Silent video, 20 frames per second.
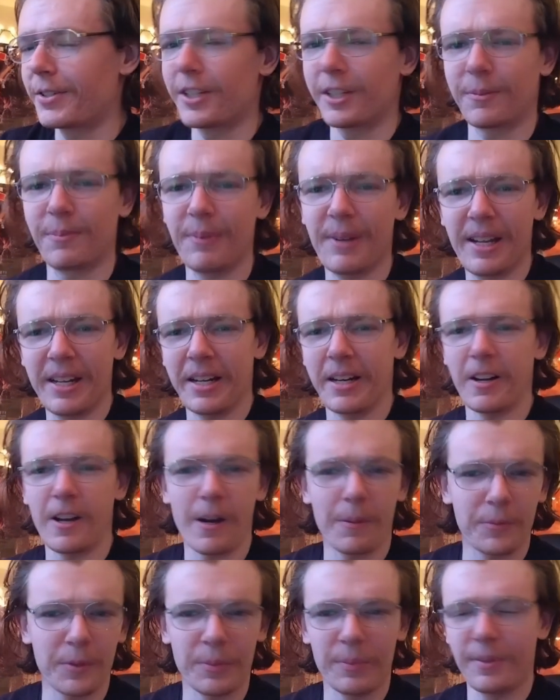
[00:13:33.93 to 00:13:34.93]
like being an
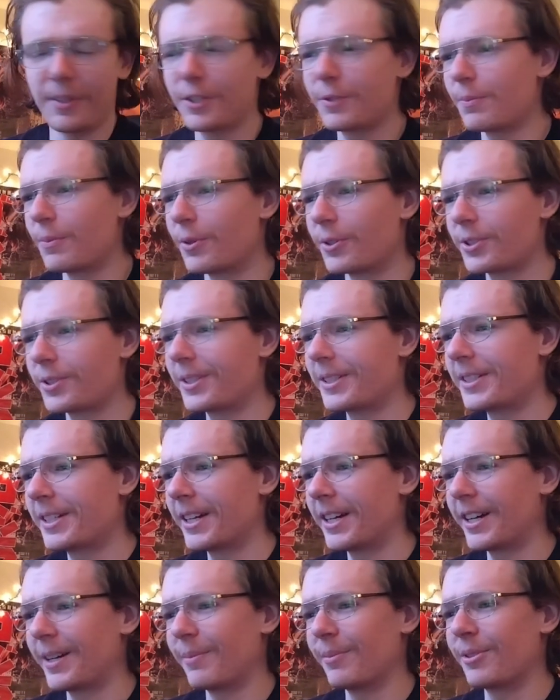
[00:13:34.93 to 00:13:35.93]
optimist most of the
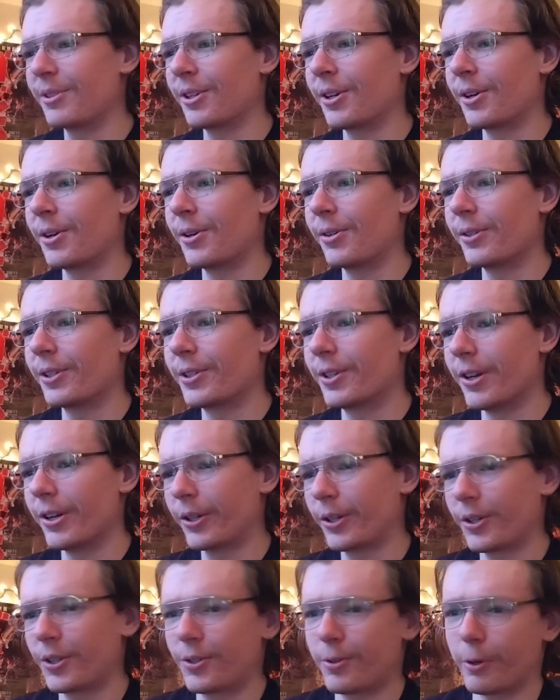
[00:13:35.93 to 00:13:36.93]
time. So the
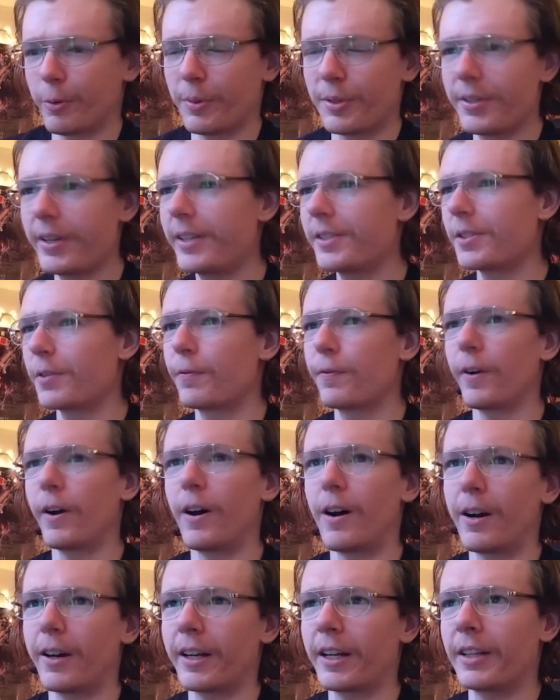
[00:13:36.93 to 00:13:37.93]
Darkest Shore, besides the
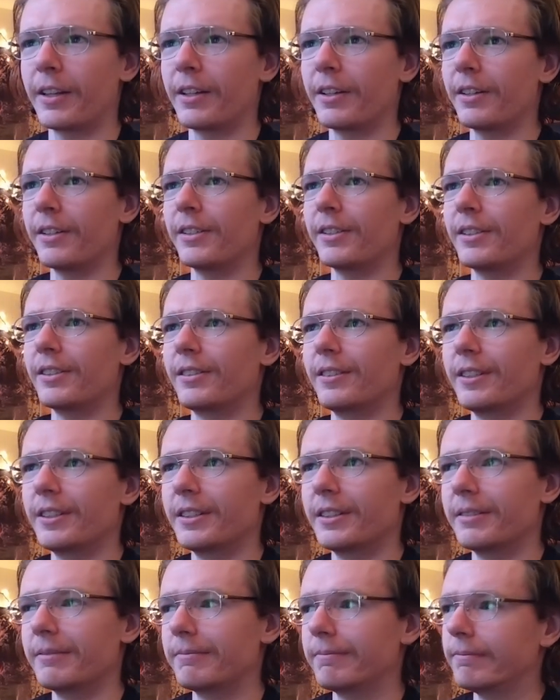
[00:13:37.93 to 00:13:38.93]
fog and
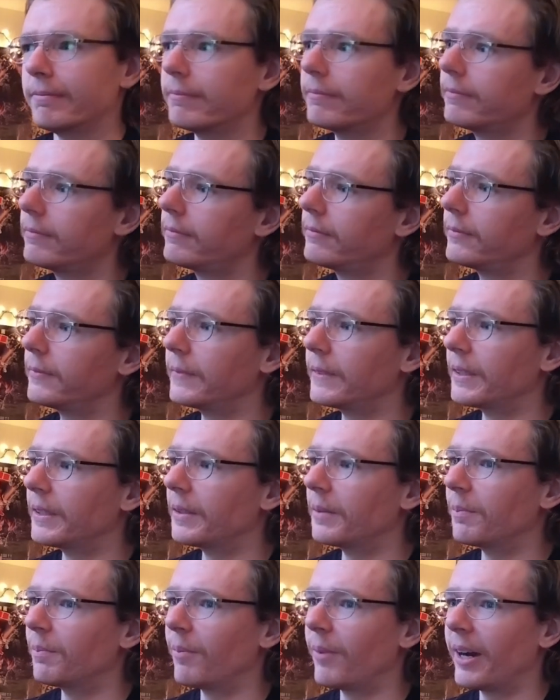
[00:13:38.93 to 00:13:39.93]

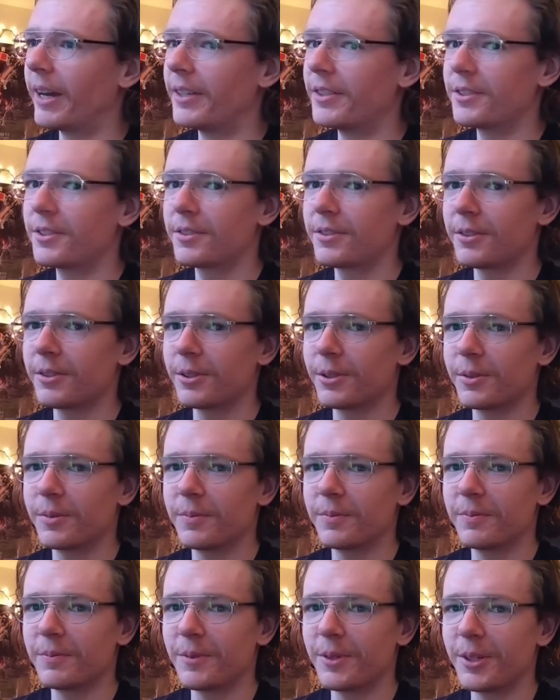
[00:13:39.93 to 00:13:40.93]
the
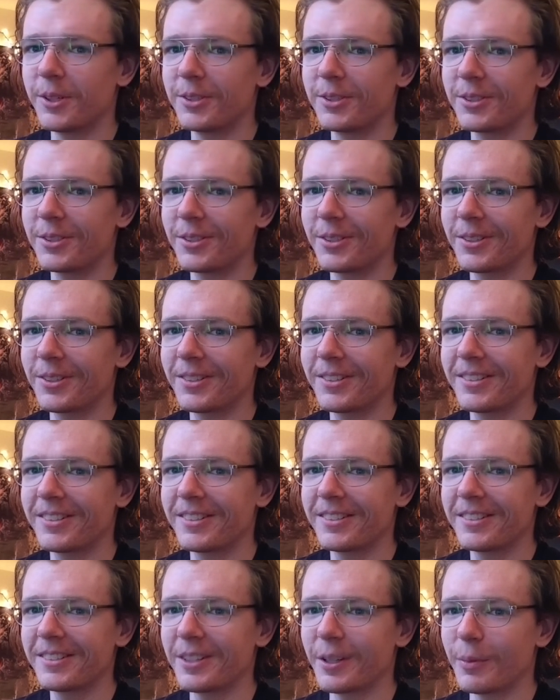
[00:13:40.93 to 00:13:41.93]
Meister Moichler,
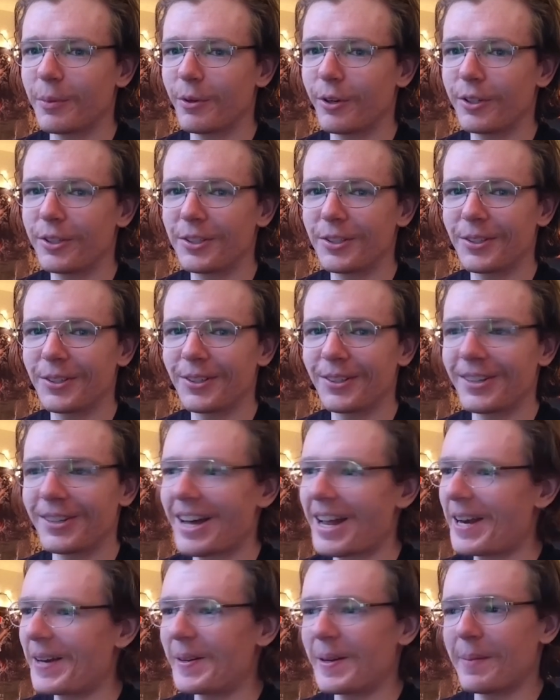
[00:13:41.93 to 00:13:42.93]

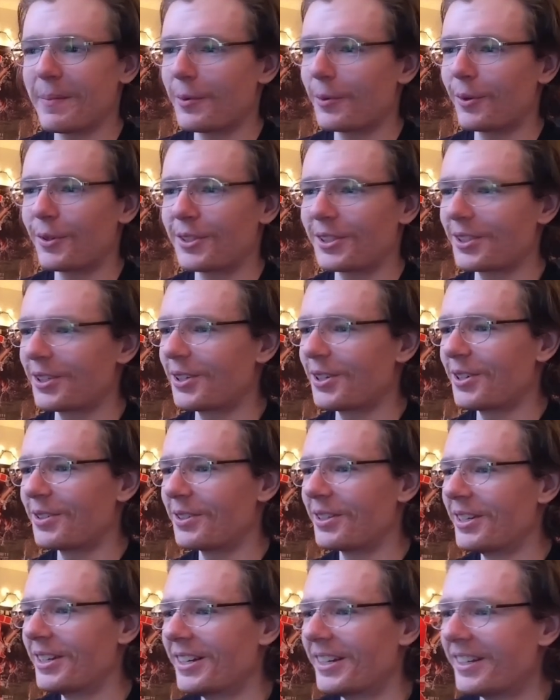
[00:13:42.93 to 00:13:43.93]
I don't remember what it's called.